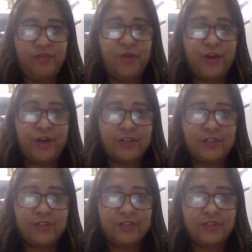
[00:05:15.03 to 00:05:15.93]

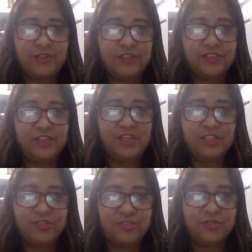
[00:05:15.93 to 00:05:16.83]
Fourth is
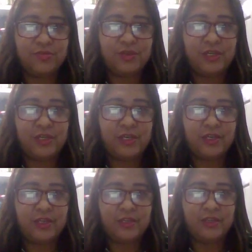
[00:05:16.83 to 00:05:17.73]
history
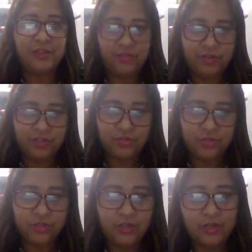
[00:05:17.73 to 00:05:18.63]
and
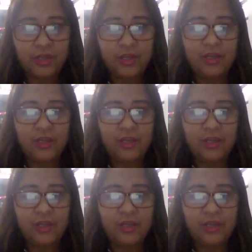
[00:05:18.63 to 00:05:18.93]
literature.